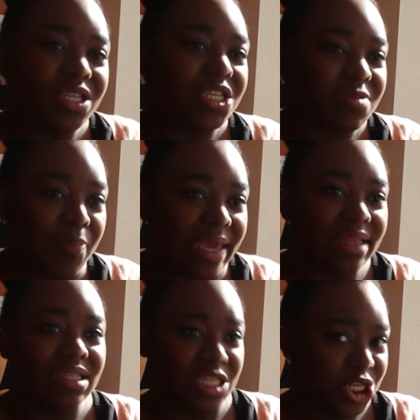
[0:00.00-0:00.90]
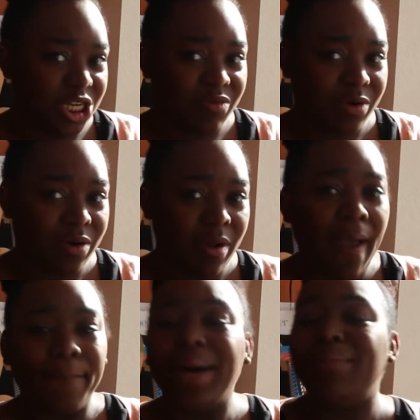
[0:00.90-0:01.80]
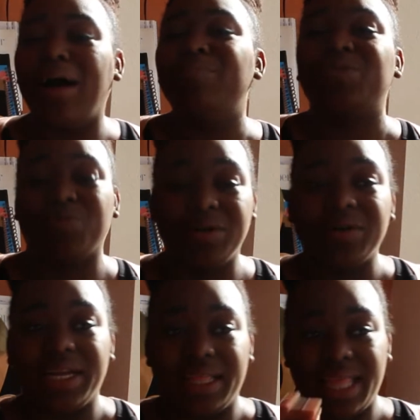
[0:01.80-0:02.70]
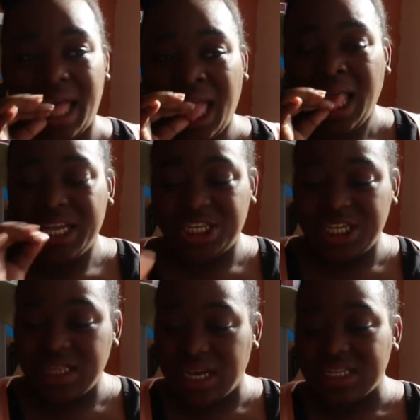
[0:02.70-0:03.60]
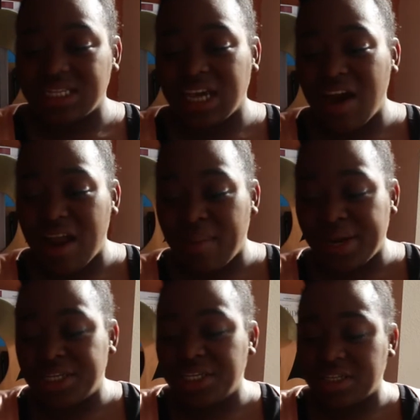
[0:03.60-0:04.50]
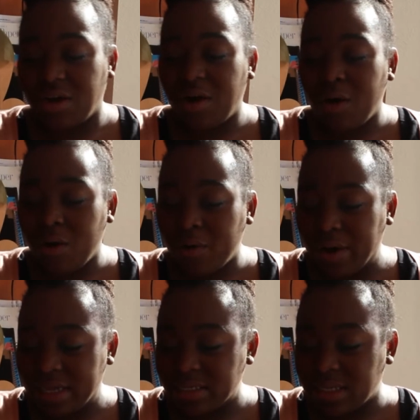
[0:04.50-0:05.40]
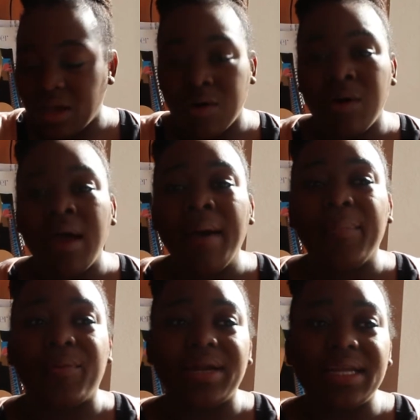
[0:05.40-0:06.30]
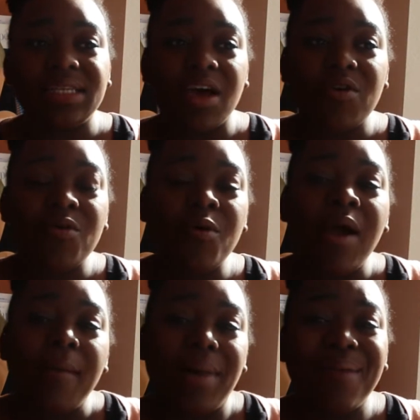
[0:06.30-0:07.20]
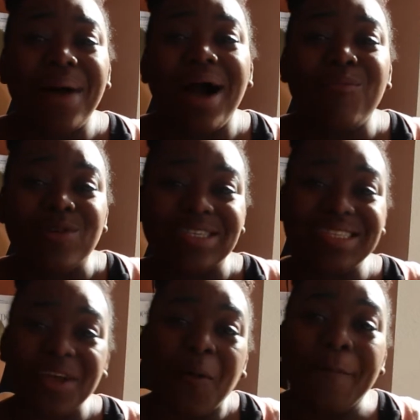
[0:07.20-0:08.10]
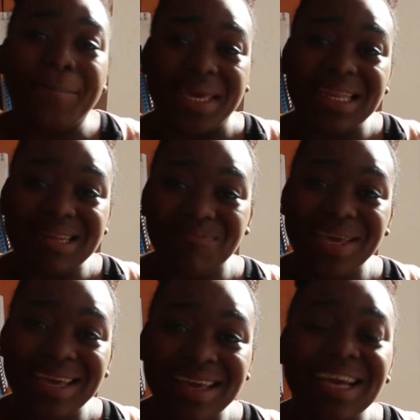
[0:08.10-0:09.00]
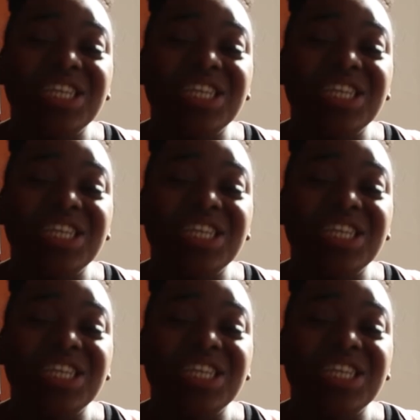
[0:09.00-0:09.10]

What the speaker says: Just beatings in general. My mom was real good at that. She loves to tell everybody she's so old and slow, but when I tell you my mom will still beat me,